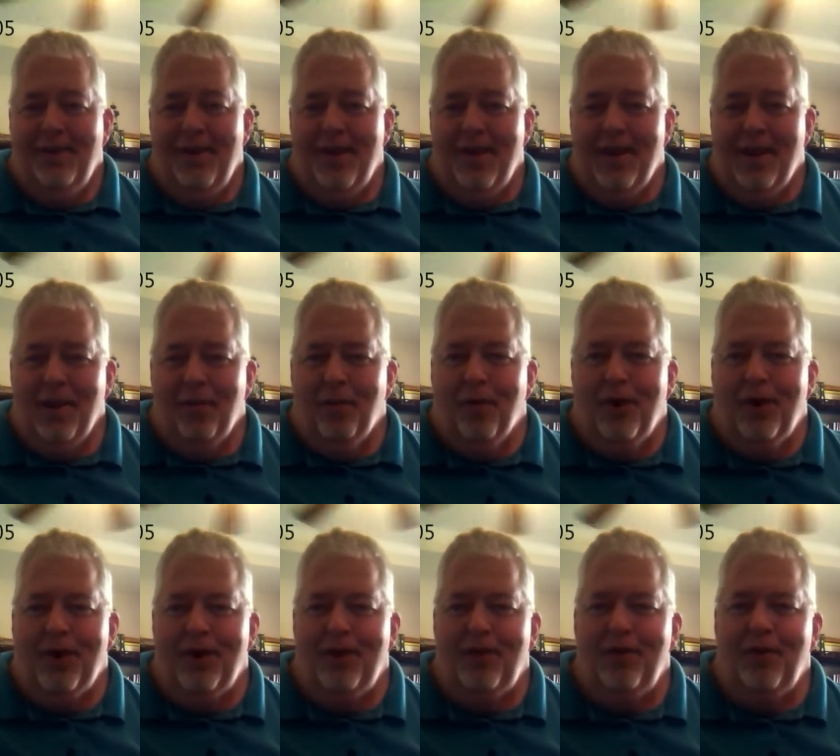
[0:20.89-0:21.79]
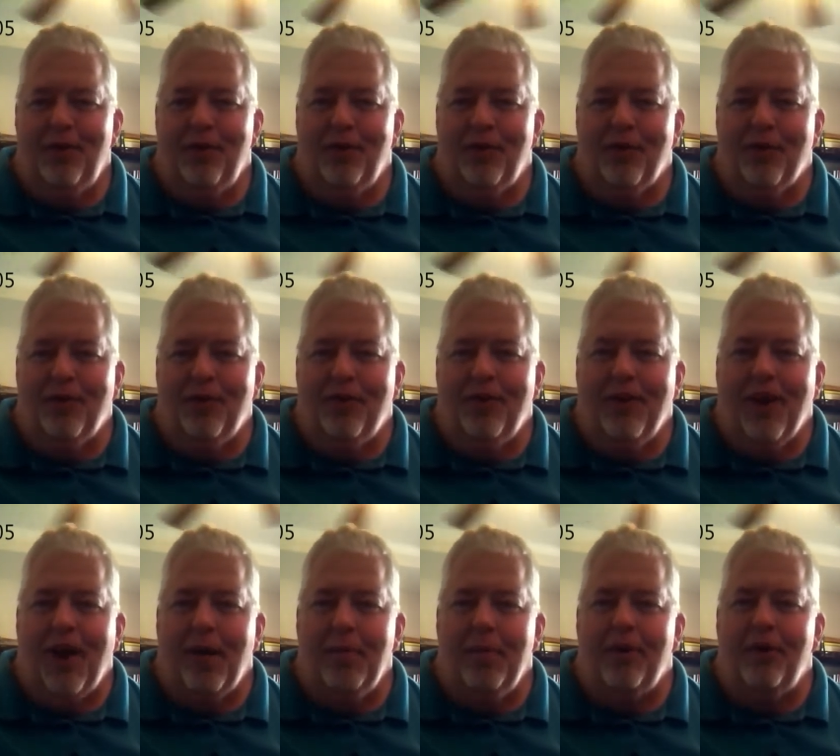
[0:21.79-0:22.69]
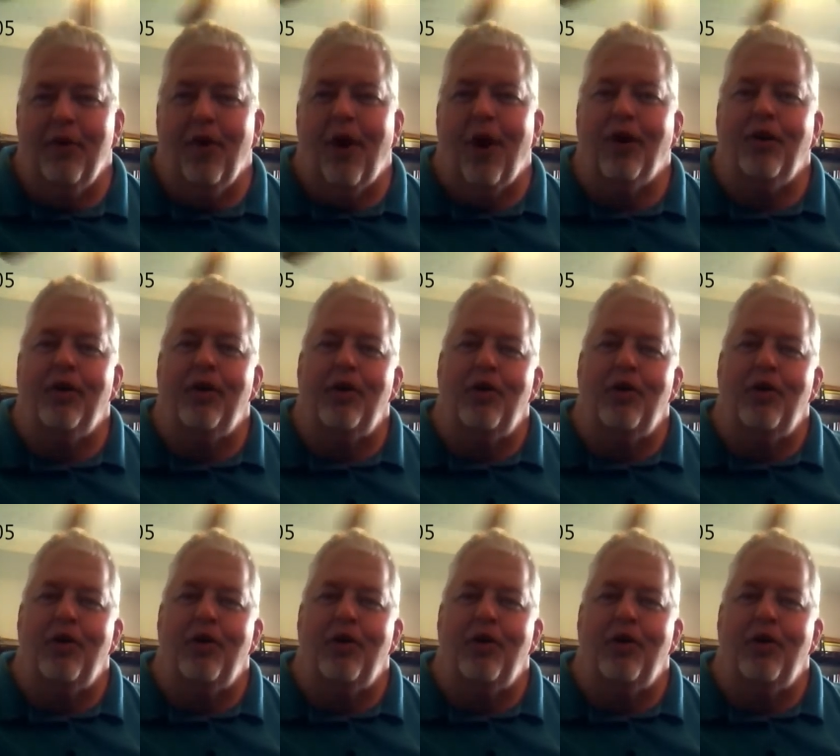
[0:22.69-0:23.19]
And I wanted to come and talk to